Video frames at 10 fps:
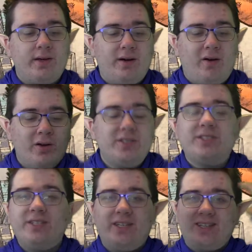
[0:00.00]

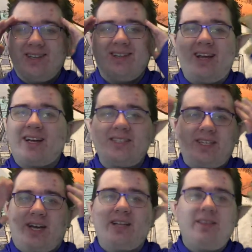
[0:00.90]
Honestly, like I said,
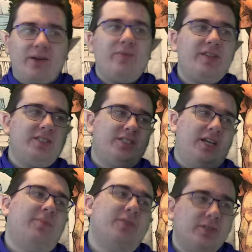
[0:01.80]
I love these
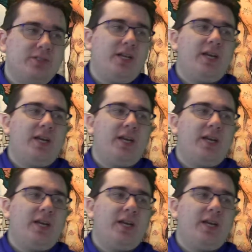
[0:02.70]
chapters,